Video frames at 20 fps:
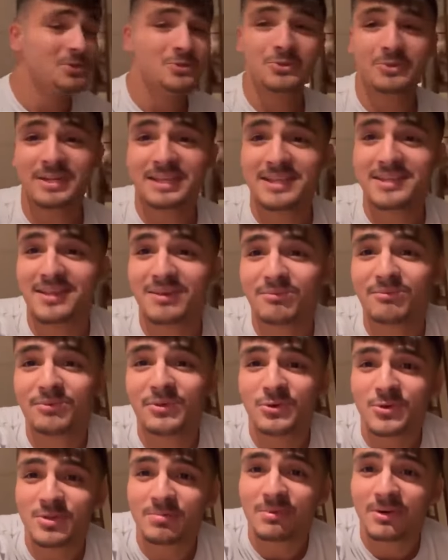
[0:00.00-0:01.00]
You need some
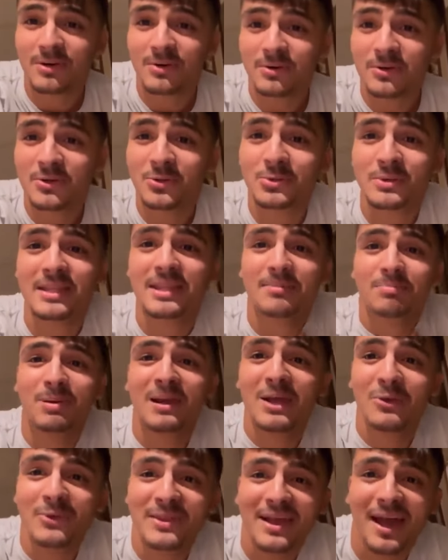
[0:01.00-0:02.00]
views, bro. You need to
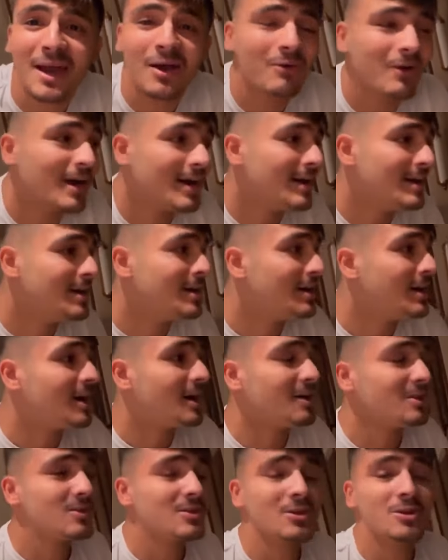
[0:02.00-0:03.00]
play with Hyra.
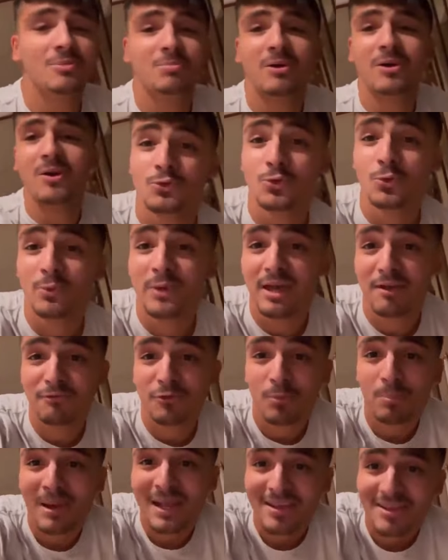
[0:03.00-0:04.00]
Also, bro, do we
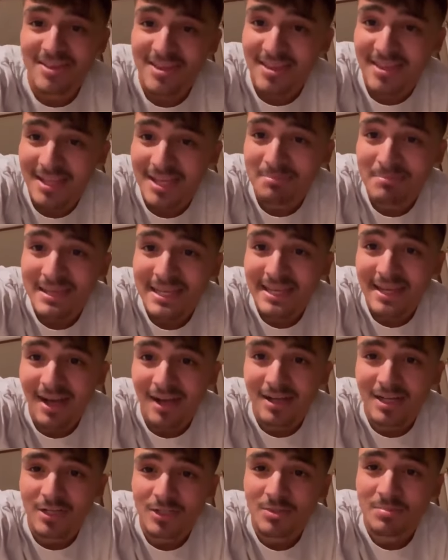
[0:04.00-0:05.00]
have to play on a uh, mini
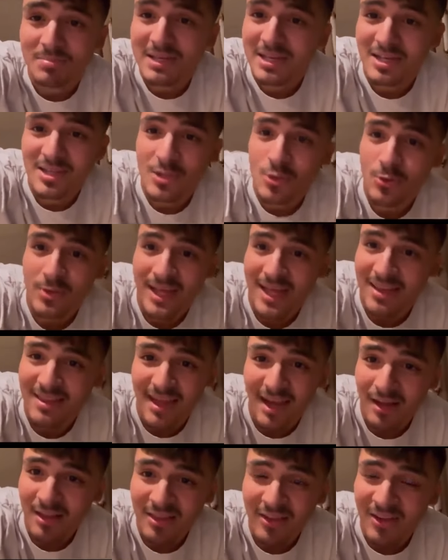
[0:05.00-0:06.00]
account because you can't
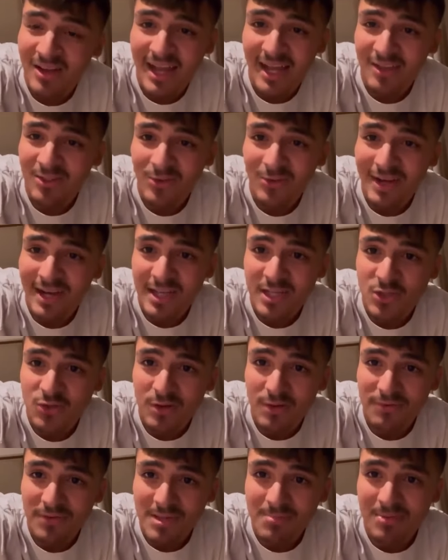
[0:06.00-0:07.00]
handle, handle high
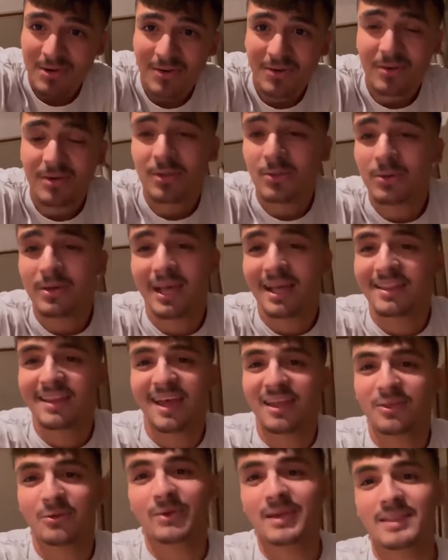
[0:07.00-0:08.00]
trophies, bro? You can't
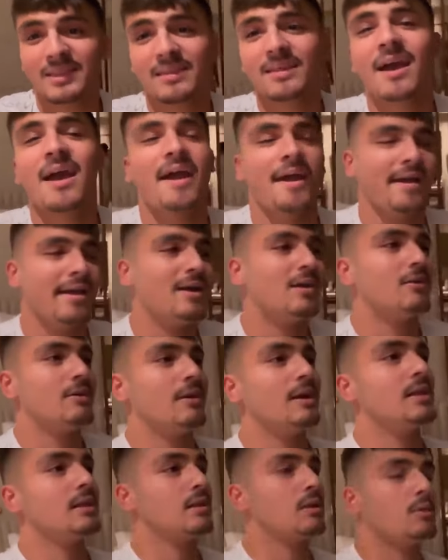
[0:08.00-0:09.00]
handle it? I
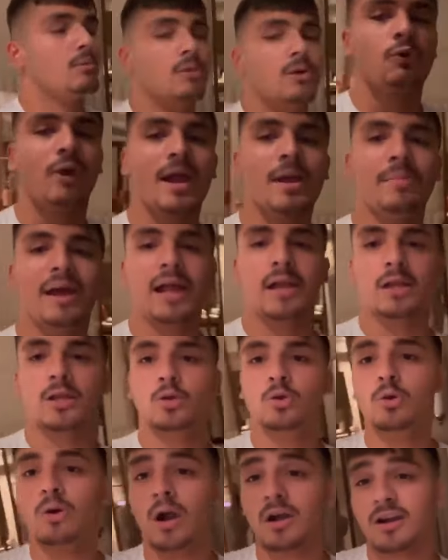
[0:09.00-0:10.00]
already know, bro. Crying man,
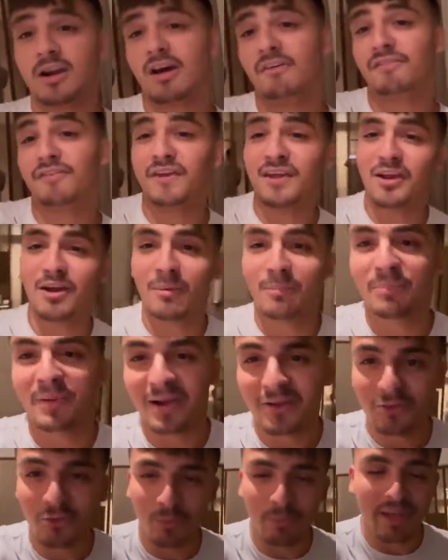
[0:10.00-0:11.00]
you are nothing
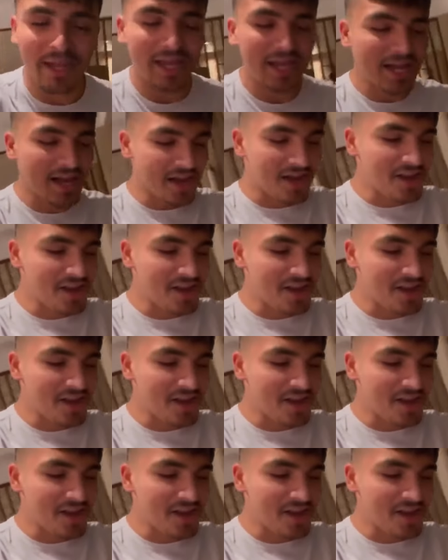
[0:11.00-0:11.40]
compared to me.